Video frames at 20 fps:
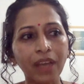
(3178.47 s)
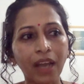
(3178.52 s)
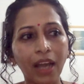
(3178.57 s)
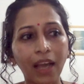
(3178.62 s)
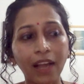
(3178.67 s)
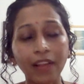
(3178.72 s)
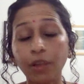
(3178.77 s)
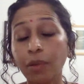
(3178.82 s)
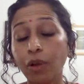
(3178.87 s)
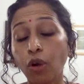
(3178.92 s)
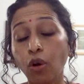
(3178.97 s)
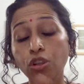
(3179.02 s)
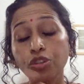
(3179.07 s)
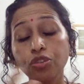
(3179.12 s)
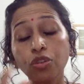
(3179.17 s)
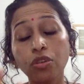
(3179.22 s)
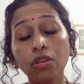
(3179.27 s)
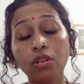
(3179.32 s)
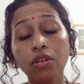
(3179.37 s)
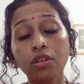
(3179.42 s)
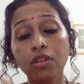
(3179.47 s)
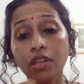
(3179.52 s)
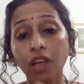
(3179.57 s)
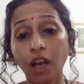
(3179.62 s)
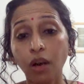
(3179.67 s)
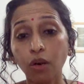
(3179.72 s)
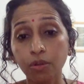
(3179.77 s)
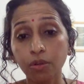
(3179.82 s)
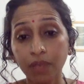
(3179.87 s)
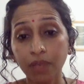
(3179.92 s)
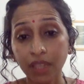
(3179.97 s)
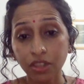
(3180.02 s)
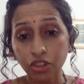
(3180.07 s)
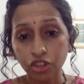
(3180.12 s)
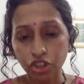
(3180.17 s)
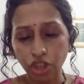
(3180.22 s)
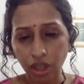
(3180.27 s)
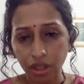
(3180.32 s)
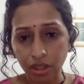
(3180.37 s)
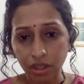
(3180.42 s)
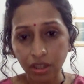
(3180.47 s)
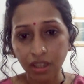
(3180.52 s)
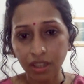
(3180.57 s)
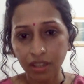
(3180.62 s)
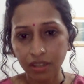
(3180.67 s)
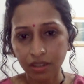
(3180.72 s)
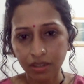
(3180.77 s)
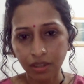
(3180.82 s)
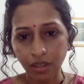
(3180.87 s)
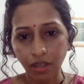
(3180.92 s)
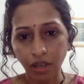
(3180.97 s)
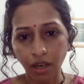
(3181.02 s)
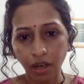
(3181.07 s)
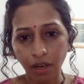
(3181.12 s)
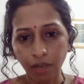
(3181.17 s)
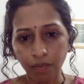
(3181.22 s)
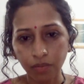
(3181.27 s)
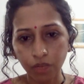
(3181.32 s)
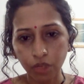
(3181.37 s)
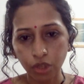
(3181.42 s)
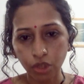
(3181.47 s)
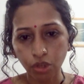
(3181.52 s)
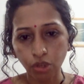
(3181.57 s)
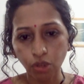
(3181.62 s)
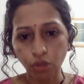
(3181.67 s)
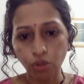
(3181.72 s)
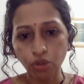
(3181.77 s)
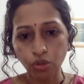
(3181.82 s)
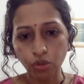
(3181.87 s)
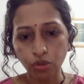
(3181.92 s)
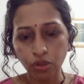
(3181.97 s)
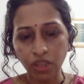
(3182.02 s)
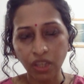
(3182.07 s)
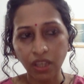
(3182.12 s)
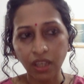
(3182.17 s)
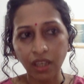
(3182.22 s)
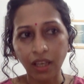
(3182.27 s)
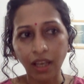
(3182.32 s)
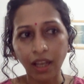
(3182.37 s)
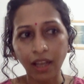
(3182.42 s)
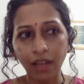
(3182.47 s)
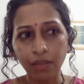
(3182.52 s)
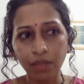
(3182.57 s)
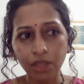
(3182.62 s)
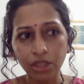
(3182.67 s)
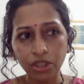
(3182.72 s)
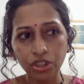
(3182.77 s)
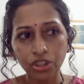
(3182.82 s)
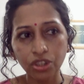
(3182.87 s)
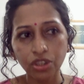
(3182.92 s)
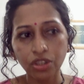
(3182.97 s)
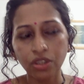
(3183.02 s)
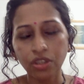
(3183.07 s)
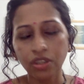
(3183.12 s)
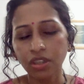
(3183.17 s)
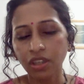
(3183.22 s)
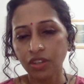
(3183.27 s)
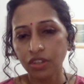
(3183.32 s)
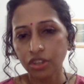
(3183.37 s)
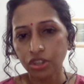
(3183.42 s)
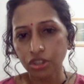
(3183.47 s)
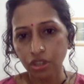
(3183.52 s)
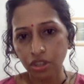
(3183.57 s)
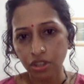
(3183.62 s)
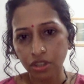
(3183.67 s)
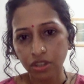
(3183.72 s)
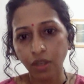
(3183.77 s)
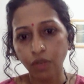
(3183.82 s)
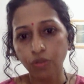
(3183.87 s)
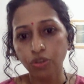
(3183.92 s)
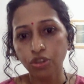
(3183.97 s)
And they may also learn how to make chutneys, so the elementary children and the children's hour